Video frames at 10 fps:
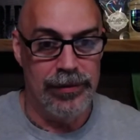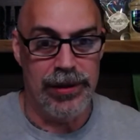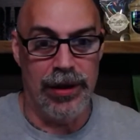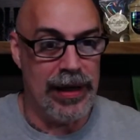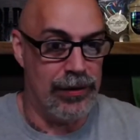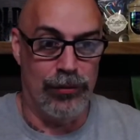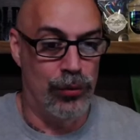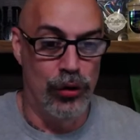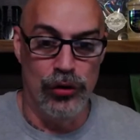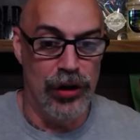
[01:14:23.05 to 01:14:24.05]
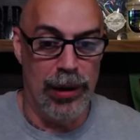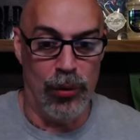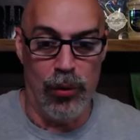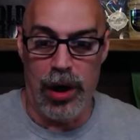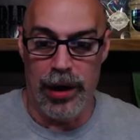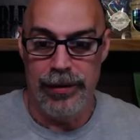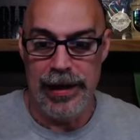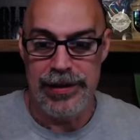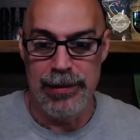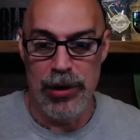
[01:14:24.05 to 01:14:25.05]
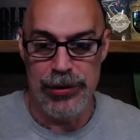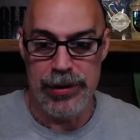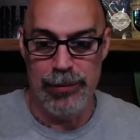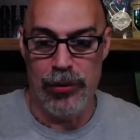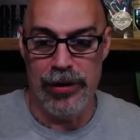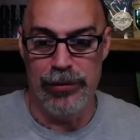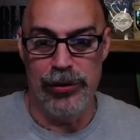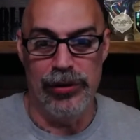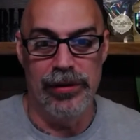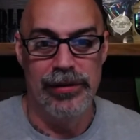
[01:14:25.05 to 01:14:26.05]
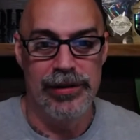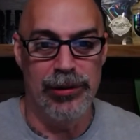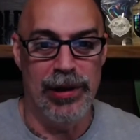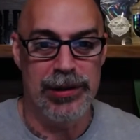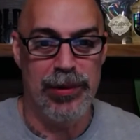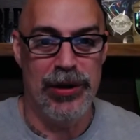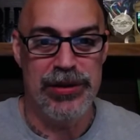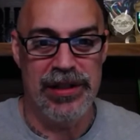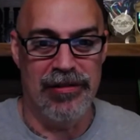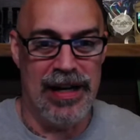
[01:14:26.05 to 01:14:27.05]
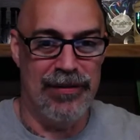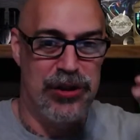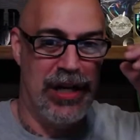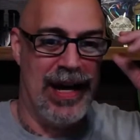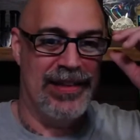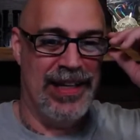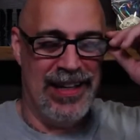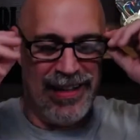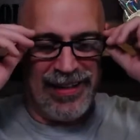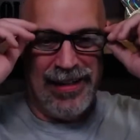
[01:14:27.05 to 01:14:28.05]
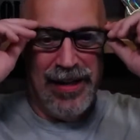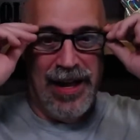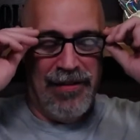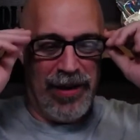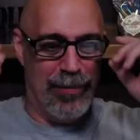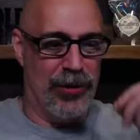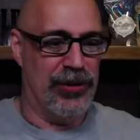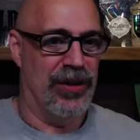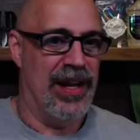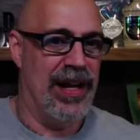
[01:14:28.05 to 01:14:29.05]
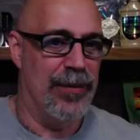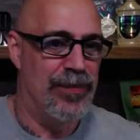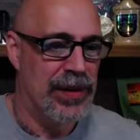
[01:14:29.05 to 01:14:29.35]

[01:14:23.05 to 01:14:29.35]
So that's rule number 1. That's the most important rule. You must post in the live chat if I pull your name.